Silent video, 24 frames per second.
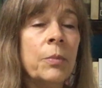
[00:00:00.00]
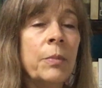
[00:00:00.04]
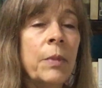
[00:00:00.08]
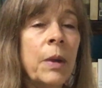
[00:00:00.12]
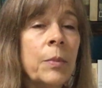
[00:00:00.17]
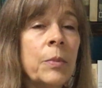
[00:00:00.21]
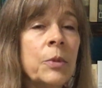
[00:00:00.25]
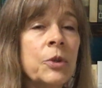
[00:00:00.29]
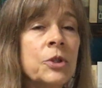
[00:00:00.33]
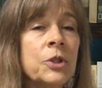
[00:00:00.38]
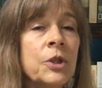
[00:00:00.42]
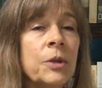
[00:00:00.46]

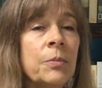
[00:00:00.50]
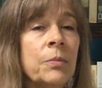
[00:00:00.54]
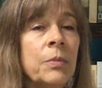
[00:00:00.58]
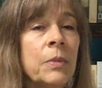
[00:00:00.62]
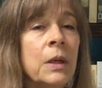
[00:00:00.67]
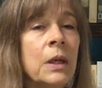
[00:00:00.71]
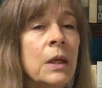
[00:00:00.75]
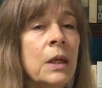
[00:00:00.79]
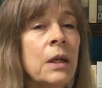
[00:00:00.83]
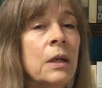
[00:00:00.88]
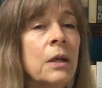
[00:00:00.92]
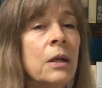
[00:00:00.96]
membership
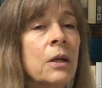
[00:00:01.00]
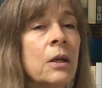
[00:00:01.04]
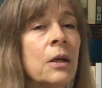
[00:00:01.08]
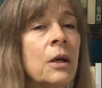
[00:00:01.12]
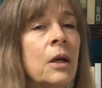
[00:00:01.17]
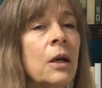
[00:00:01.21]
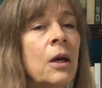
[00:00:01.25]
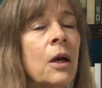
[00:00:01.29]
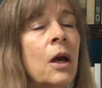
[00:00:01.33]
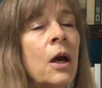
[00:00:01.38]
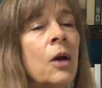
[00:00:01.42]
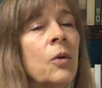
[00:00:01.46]
meeting,
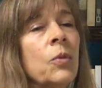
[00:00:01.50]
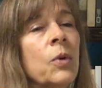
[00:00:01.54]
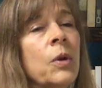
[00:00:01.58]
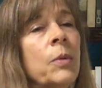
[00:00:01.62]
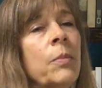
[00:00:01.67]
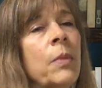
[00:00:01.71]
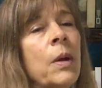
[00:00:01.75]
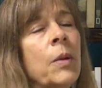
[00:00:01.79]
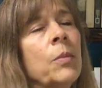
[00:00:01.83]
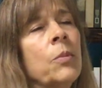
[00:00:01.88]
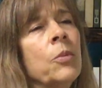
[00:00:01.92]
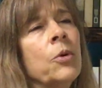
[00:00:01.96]

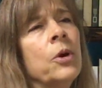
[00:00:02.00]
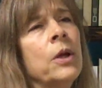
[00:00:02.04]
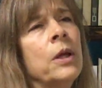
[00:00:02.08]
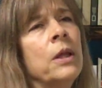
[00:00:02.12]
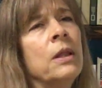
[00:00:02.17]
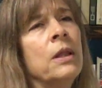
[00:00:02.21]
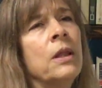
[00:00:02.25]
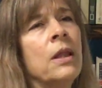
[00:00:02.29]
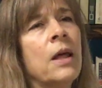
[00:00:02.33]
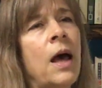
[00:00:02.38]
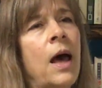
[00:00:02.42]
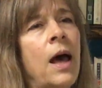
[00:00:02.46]

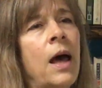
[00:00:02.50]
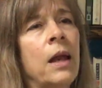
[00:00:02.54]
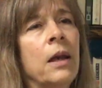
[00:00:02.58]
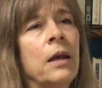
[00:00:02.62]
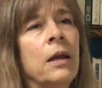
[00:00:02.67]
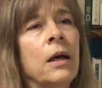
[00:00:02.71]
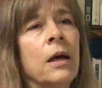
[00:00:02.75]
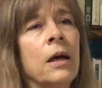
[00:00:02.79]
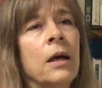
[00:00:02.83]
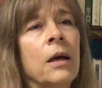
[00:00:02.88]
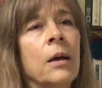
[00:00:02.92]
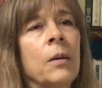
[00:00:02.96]
remembering that
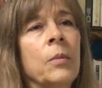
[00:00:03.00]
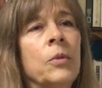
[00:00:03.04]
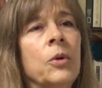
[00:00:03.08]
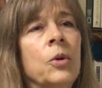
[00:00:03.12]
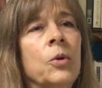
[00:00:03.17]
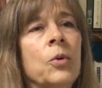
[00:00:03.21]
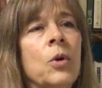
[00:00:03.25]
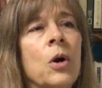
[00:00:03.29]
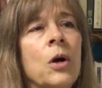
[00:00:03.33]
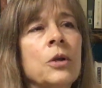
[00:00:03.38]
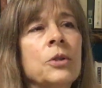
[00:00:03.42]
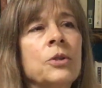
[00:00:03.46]

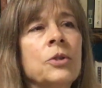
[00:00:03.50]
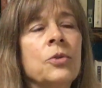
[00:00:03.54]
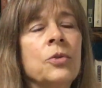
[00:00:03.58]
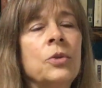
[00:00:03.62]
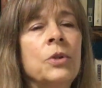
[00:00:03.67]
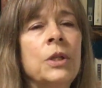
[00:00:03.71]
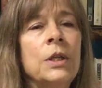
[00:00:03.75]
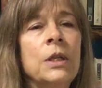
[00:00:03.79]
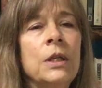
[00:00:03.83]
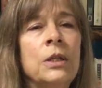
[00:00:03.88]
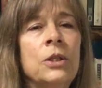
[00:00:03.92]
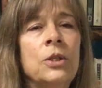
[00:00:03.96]
you also
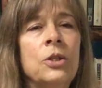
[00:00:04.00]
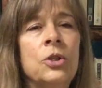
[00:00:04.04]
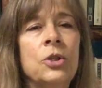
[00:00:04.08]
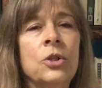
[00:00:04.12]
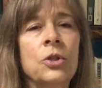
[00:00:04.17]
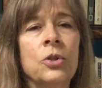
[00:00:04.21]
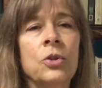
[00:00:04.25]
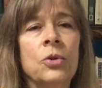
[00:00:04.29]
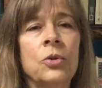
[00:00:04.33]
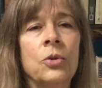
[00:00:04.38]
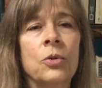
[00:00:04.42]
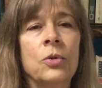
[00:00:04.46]
need
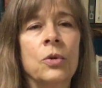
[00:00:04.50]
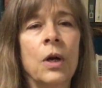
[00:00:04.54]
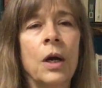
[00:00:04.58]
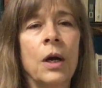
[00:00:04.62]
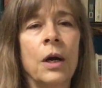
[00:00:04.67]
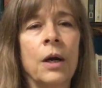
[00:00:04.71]
to